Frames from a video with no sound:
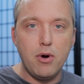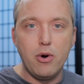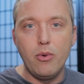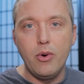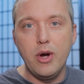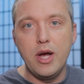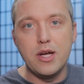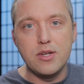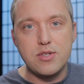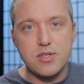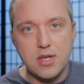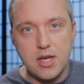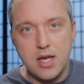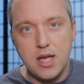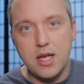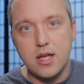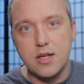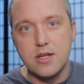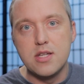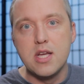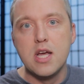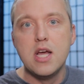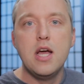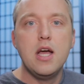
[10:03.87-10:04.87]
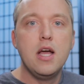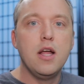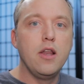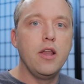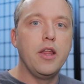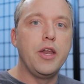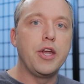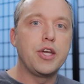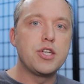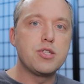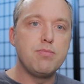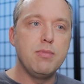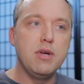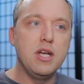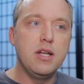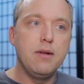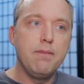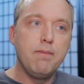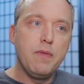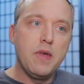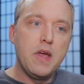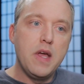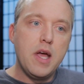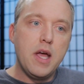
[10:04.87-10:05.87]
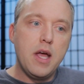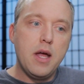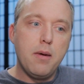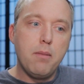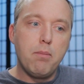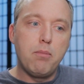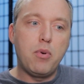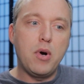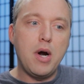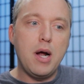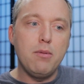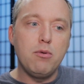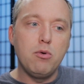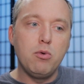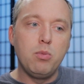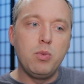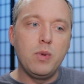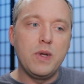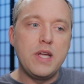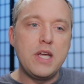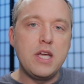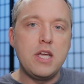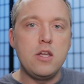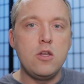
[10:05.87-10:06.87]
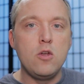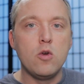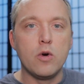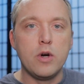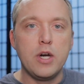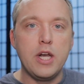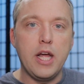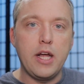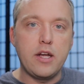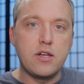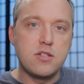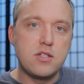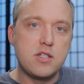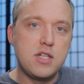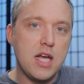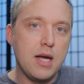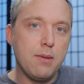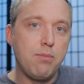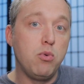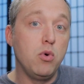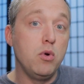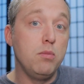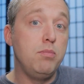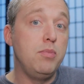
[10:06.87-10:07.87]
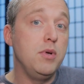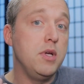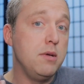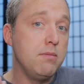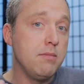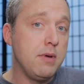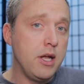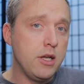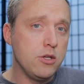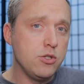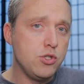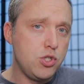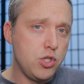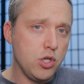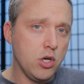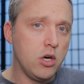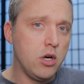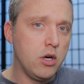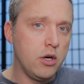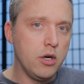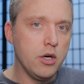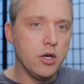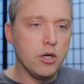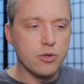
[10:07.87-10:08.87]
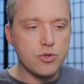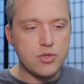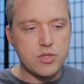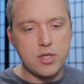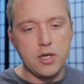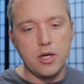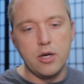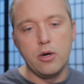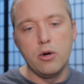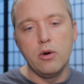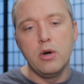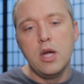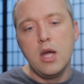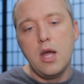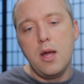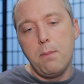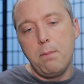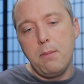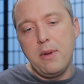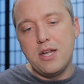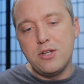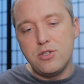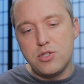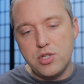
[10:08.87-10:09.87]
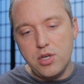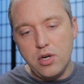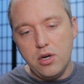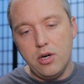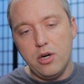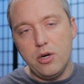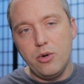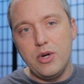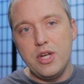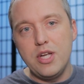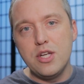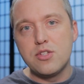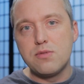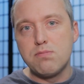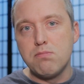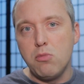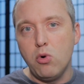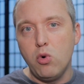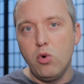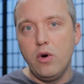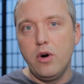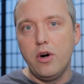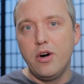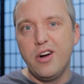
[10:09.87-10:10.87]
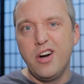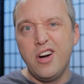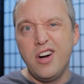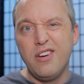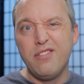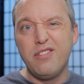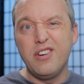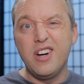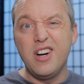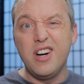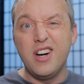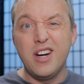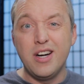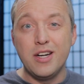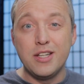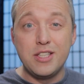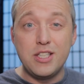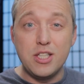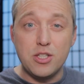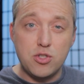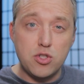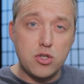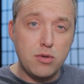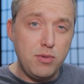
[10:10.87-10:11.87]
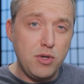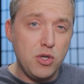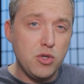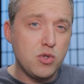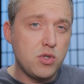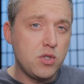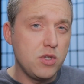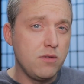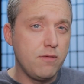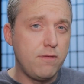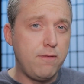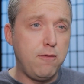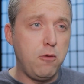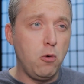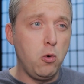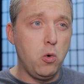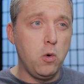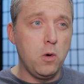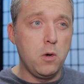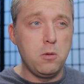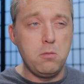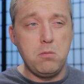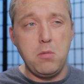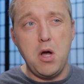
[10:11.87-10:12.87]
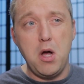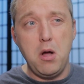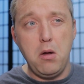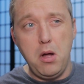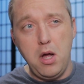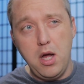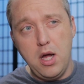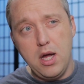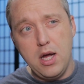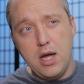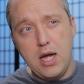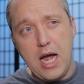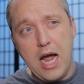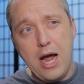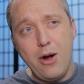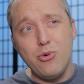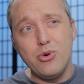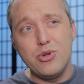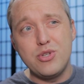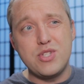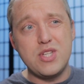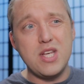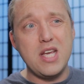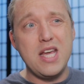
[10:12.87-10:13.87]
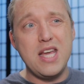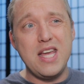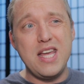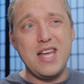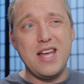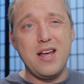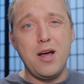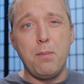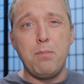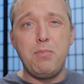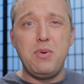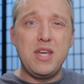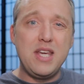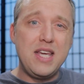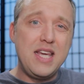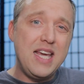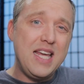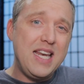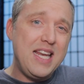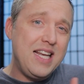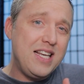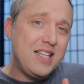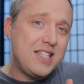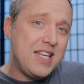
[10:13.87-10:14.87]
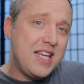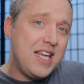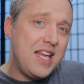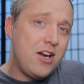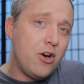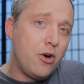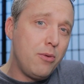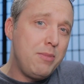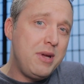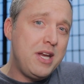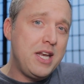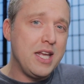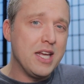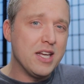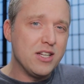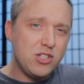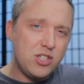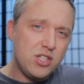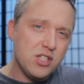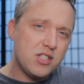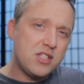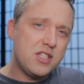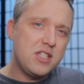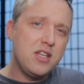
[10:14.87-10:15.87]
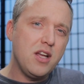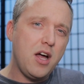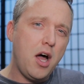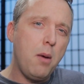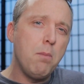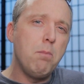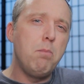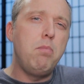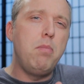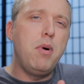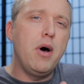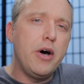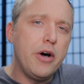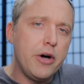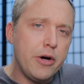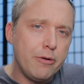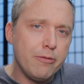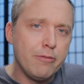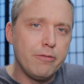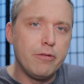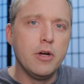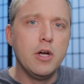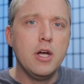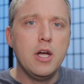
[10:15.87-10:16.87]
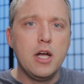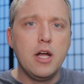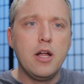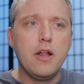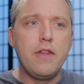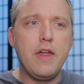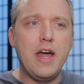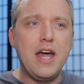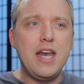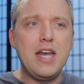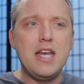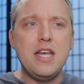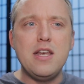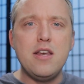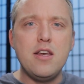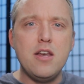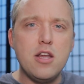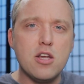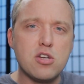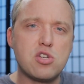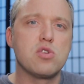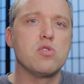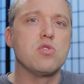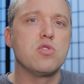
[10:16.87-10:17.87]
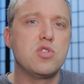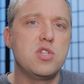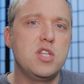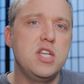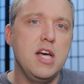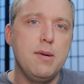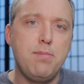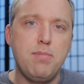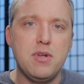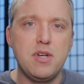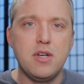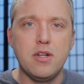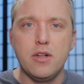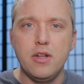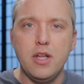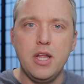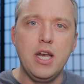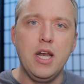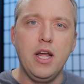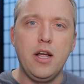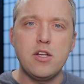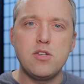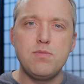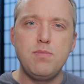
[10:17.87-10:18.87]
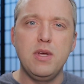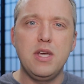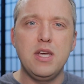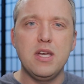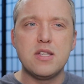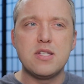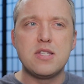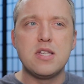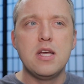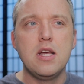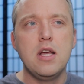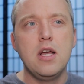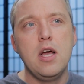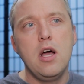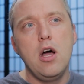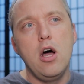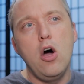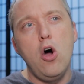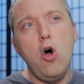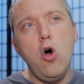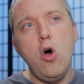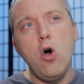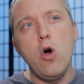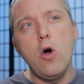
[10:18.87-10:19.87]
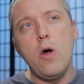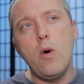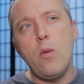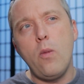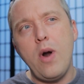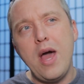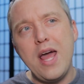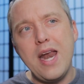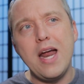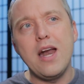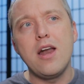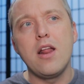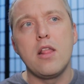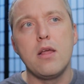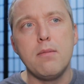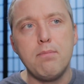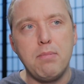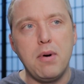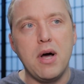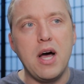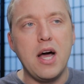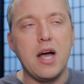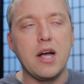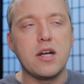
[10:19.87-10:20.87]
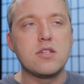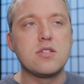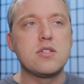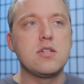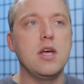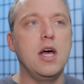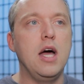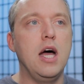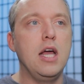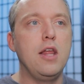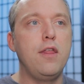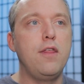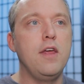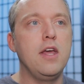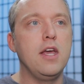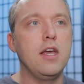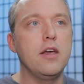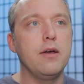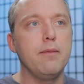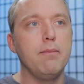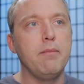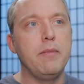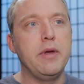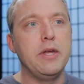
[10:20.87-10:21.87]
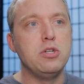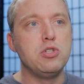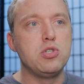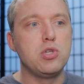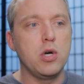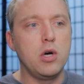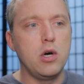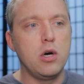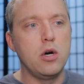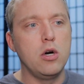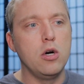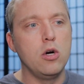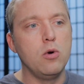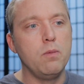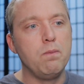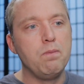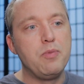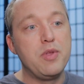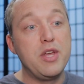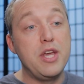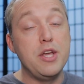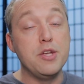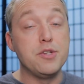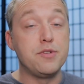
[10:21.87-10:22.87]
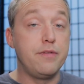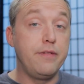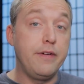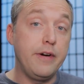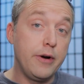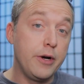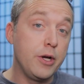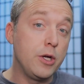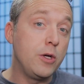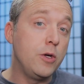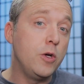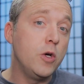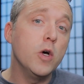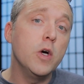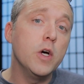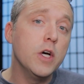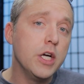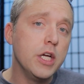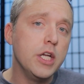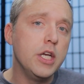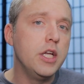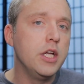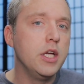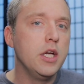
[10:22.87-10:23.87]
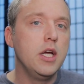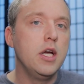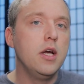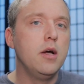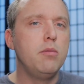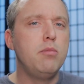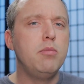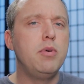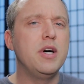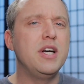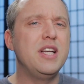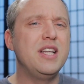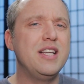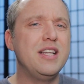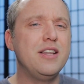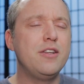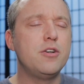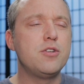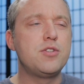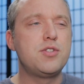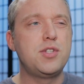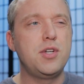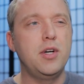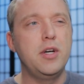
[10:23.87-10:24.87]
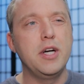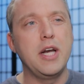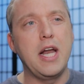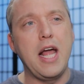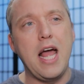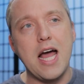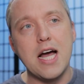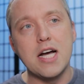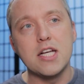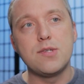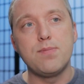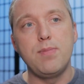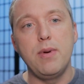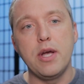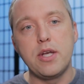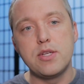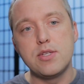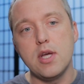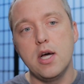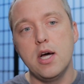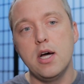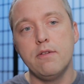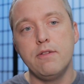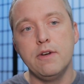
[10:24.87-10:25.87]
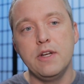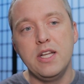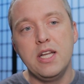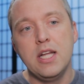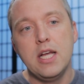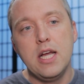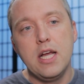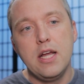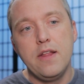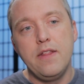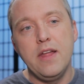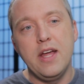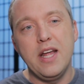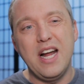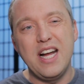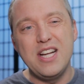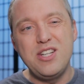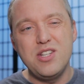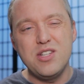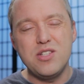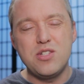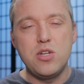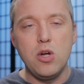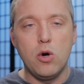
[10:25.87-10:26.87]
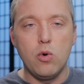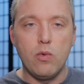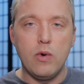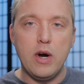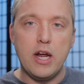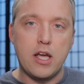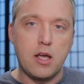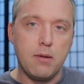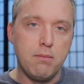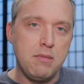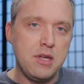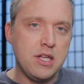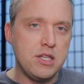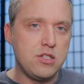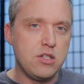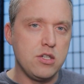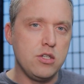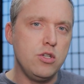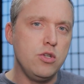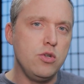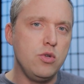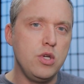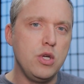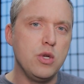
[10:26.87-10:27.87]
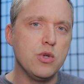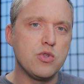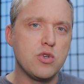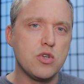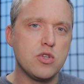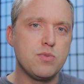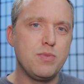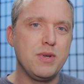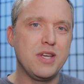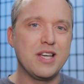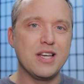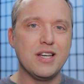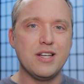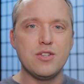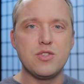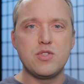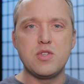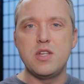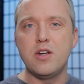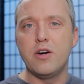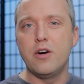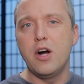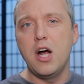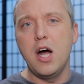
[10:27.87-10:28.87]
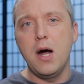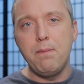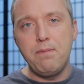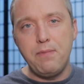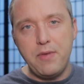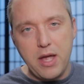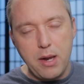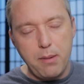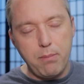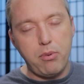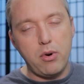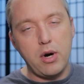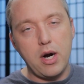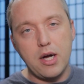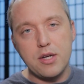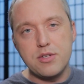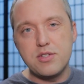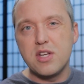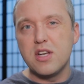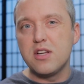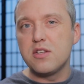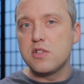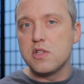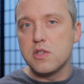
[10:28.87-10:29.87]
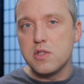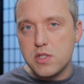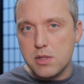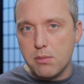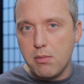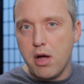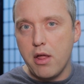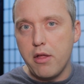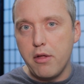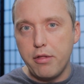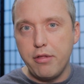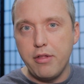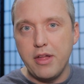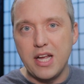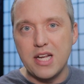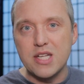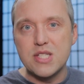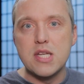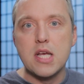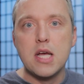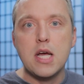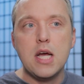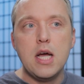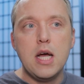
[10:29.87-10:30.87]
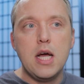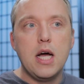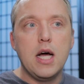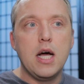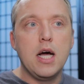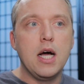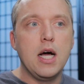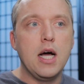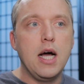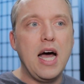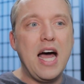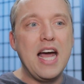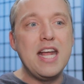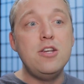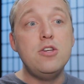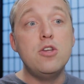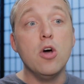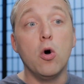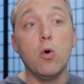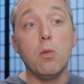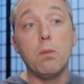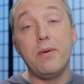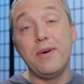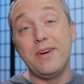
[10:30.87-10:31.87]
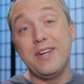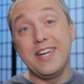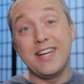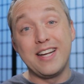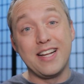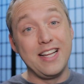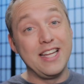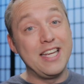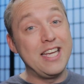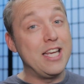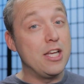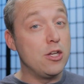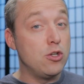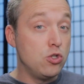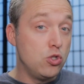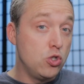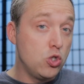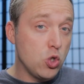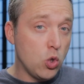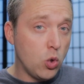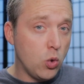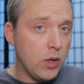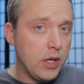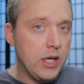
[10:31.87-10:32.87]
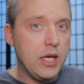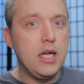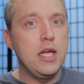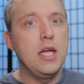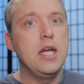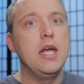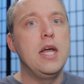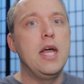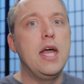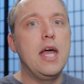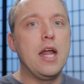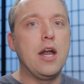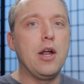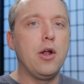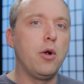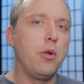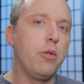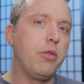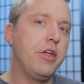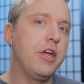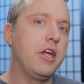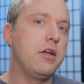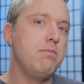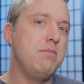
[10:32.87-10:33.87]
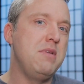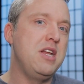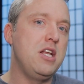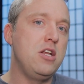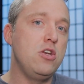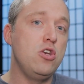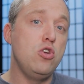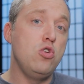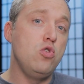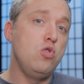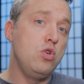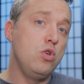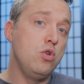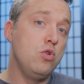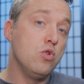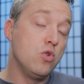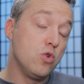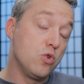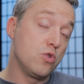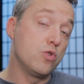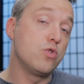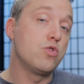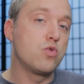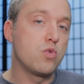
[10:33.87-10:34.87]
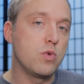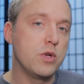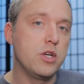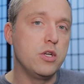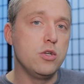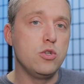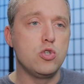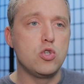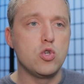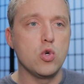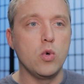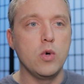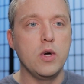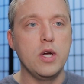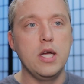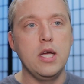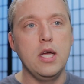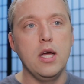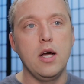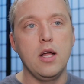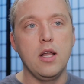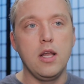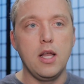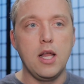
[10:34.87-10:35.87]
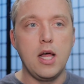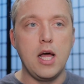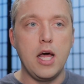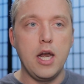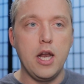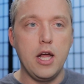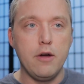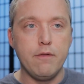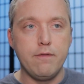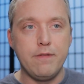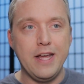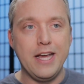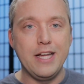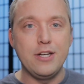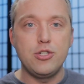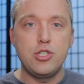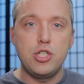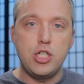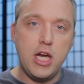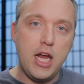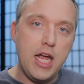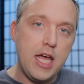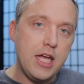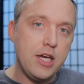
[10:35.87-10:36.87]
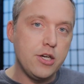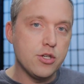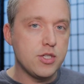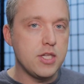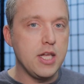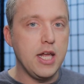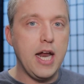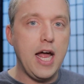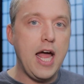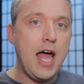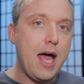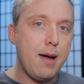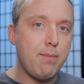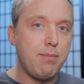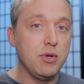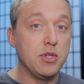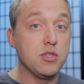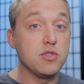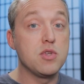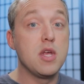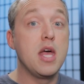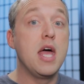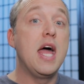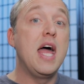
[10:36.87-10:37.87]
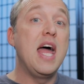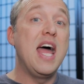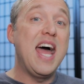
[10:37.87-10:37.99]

OS and Linux Mint, probably your next step would be Manjaro. So, Manjaro is more of a distribution for uh, I would say a beginning to intermediate, just above that initial step into Linux, because Oh, right out of the box, I think Manjaro is very good, but there's certain aspects of it that I just don't recommend to new users because their update process and some other things uh, I don't particularly enjoy, and I don't think many new users would enjoy a lot of that change that happens.